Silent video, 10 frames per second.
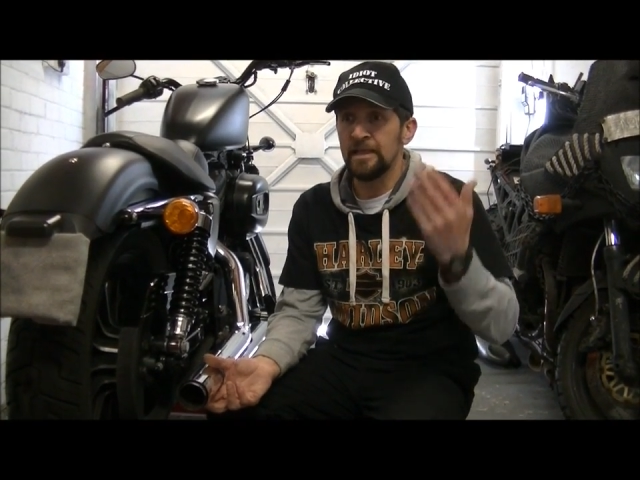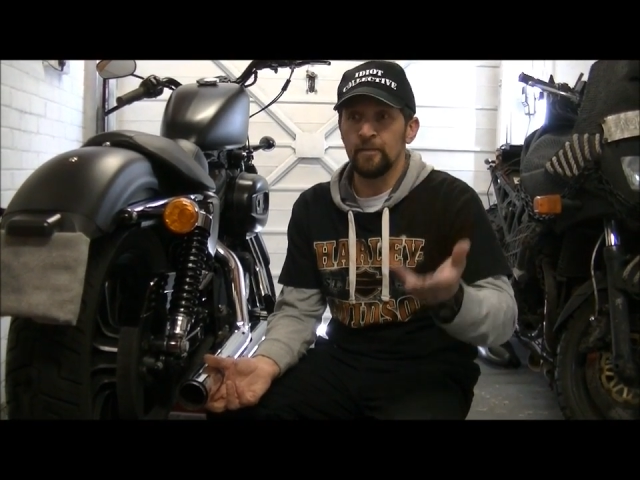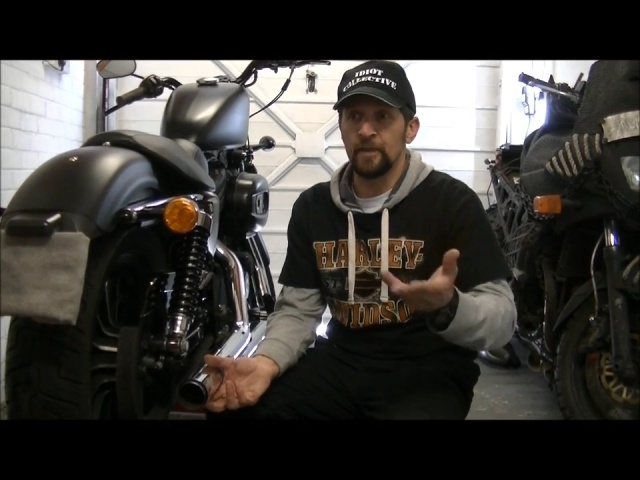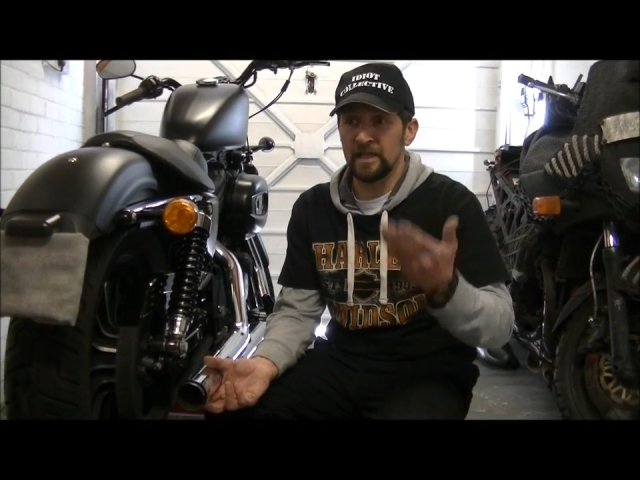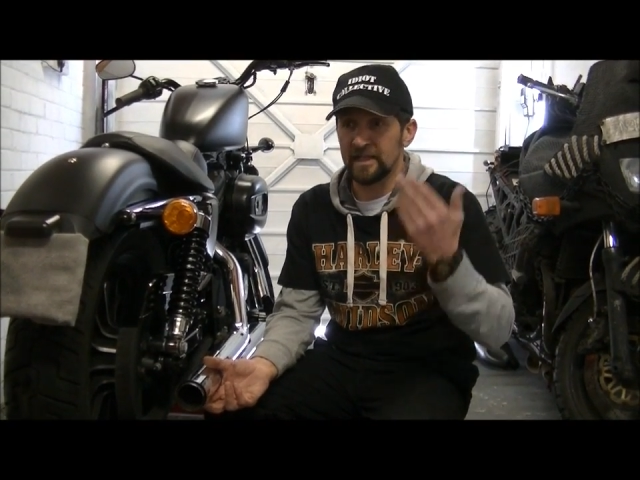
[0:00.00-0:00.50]

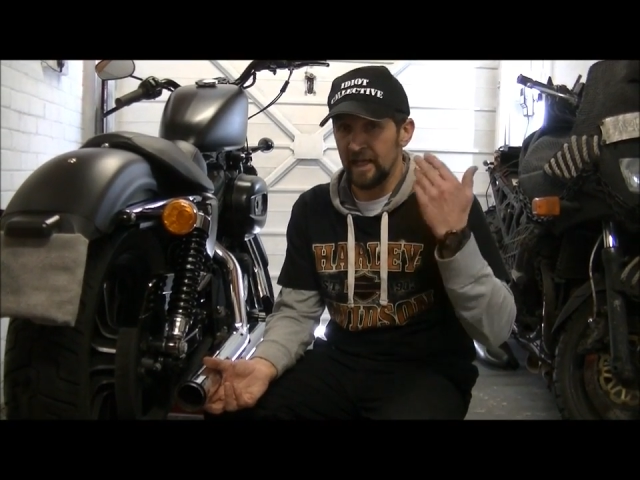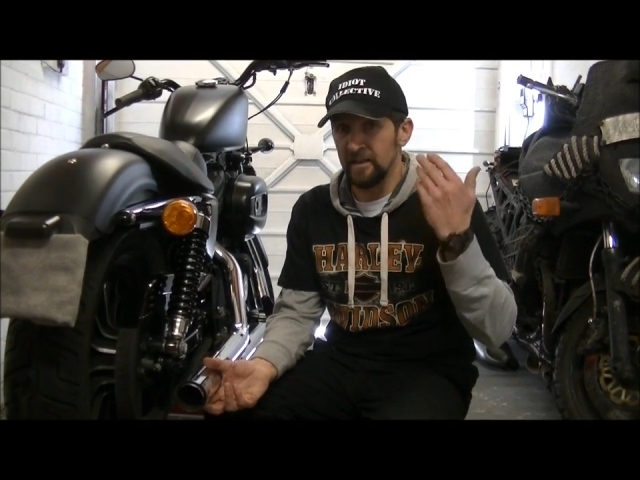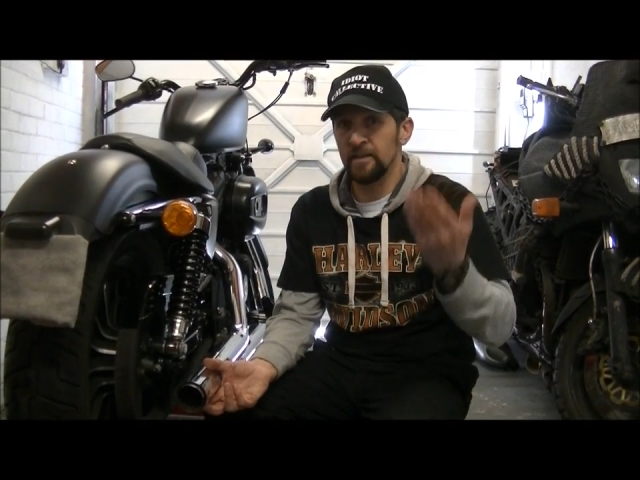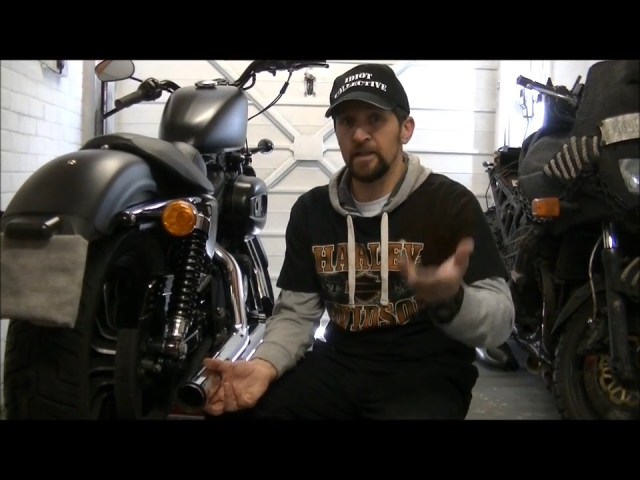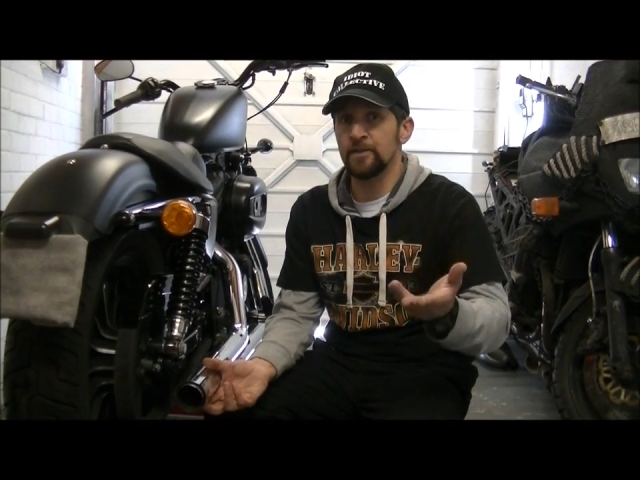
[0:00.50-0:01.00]
But
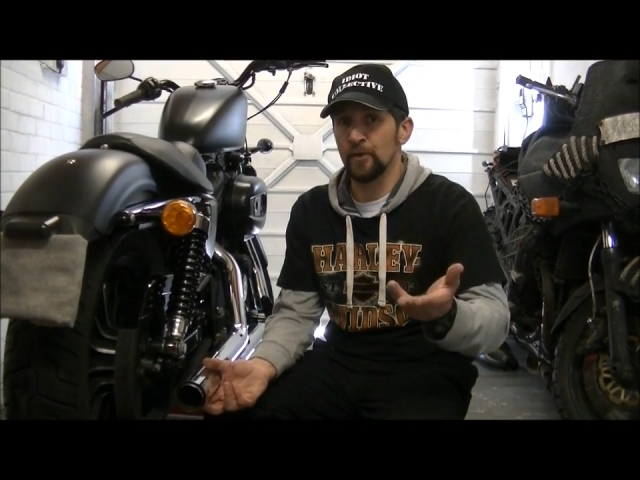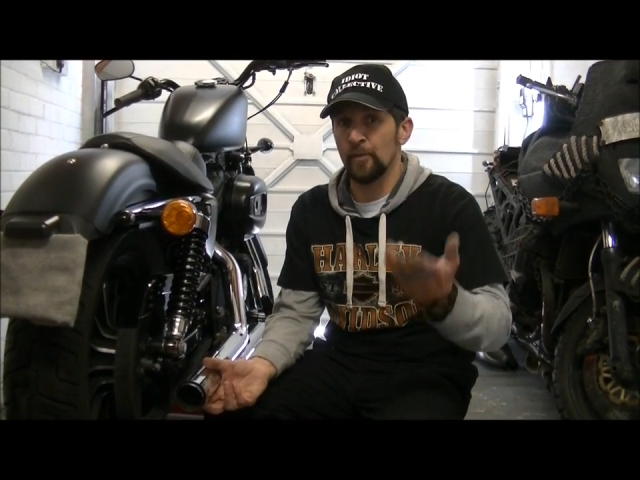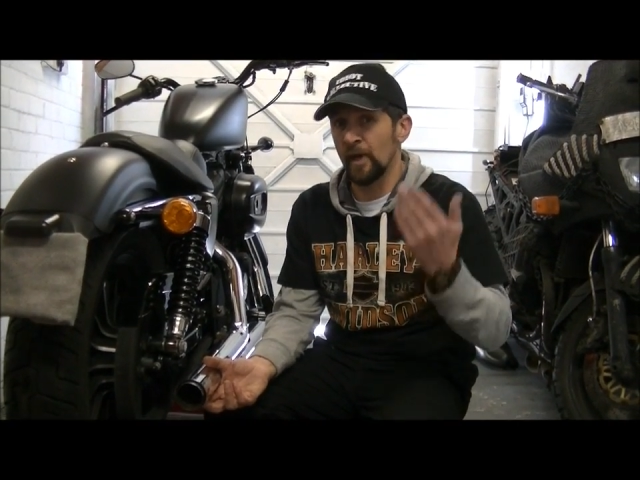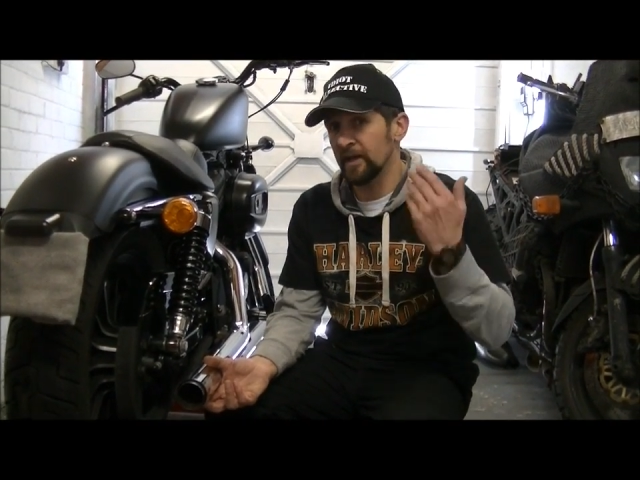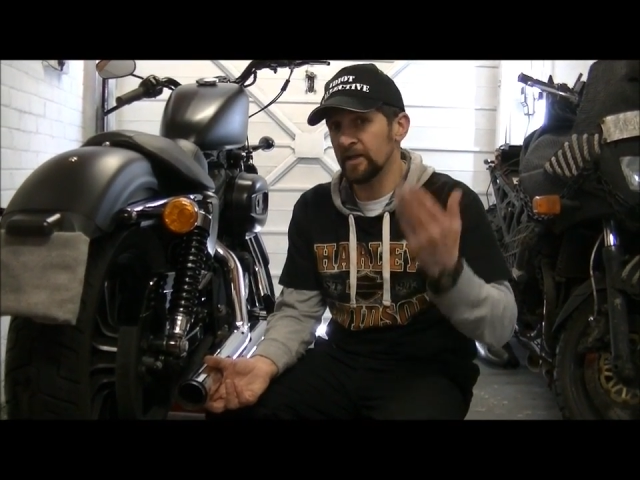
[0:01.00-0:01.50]
again, it's your
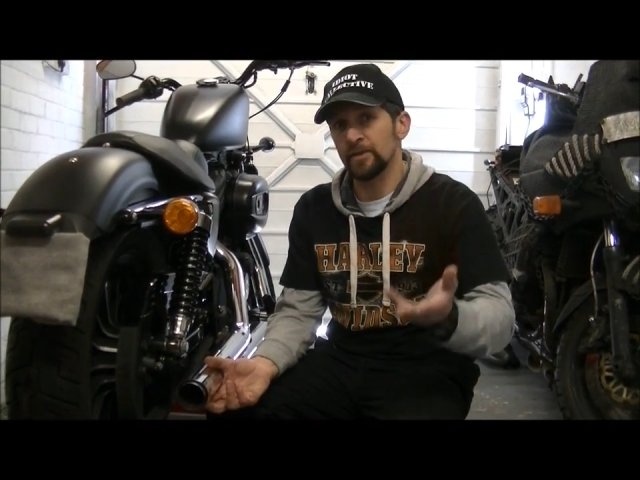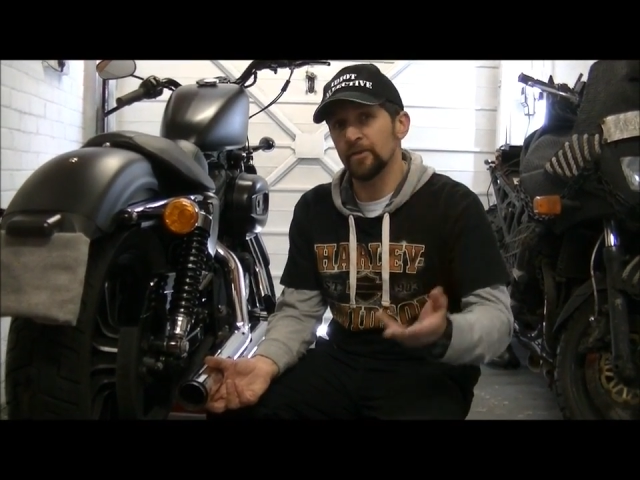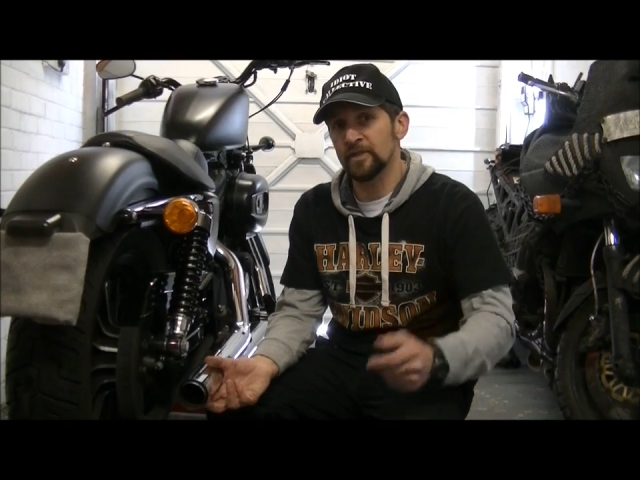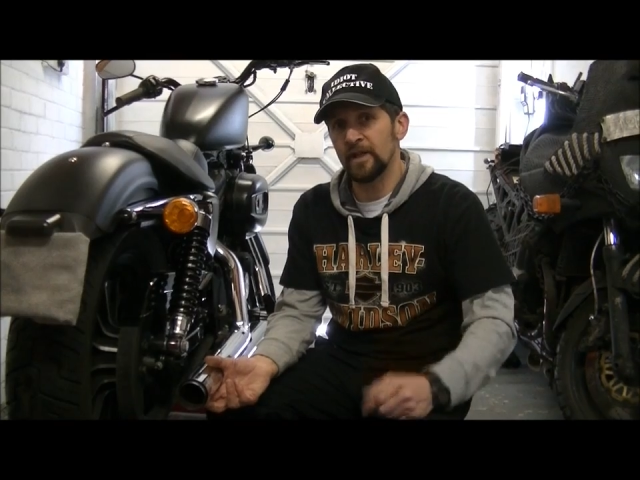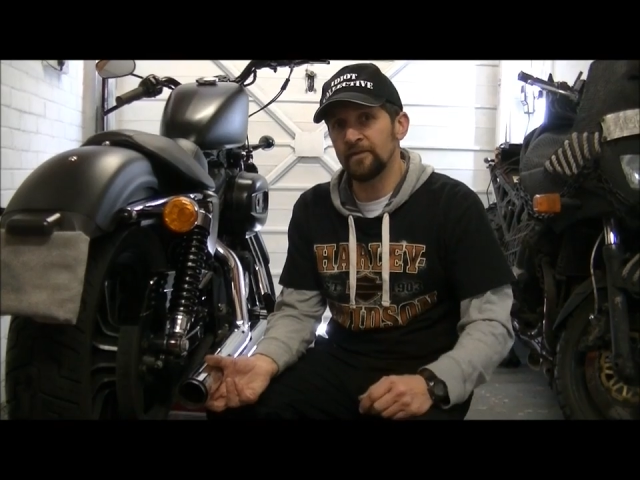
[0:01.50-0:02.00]
bike, it's your
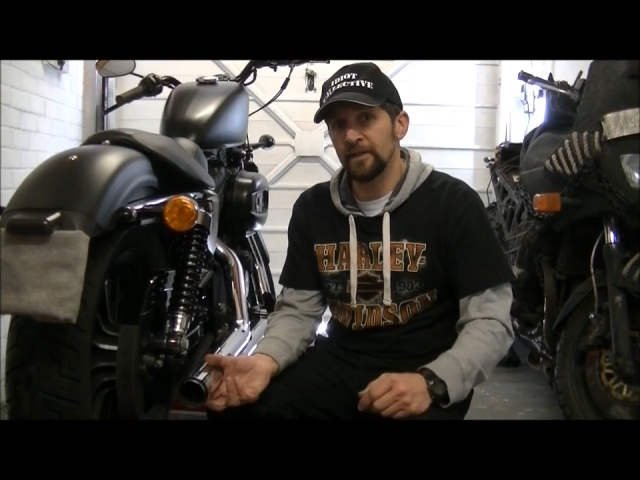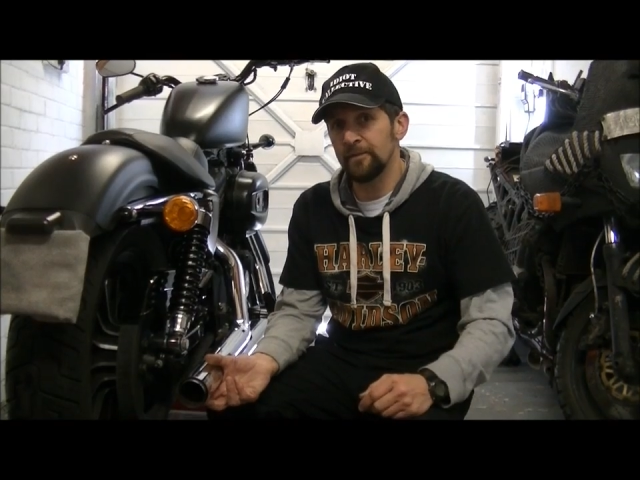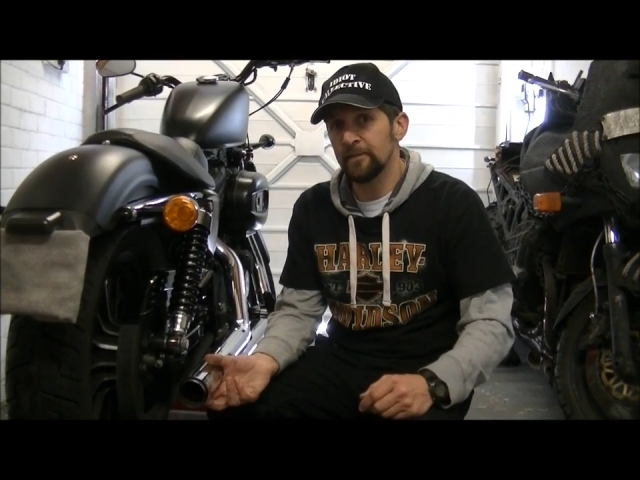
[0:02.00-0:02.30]
safety.